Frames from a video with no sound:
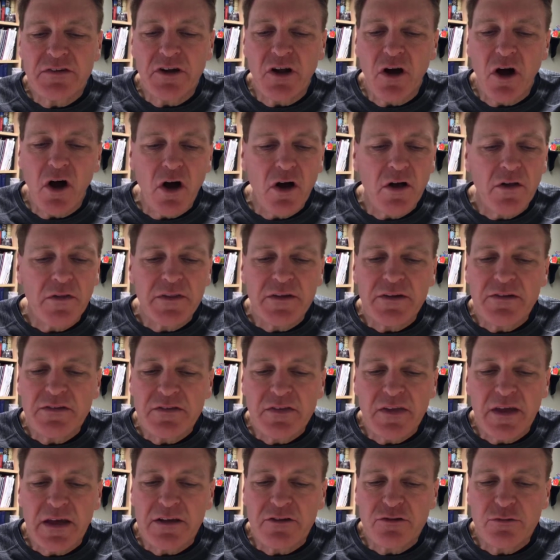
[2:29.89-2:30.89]
and all these
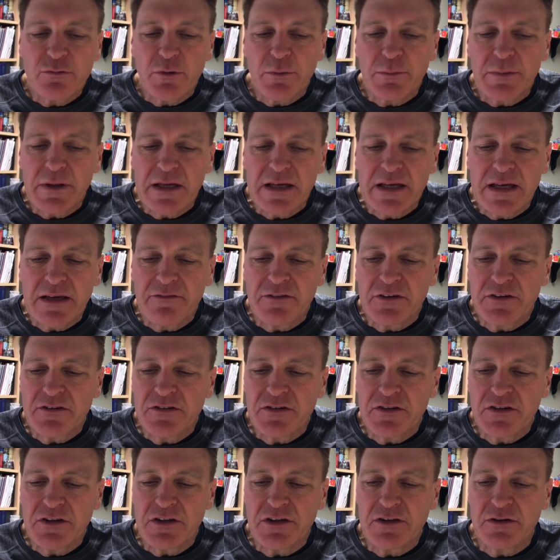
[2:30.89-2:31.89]
things will be given
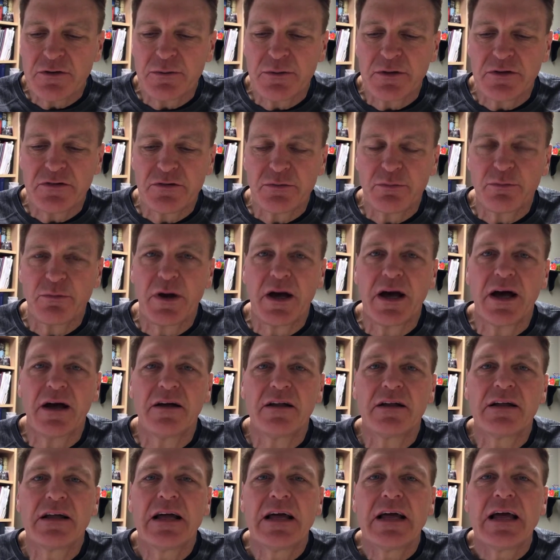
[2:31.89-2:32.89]
to you as well.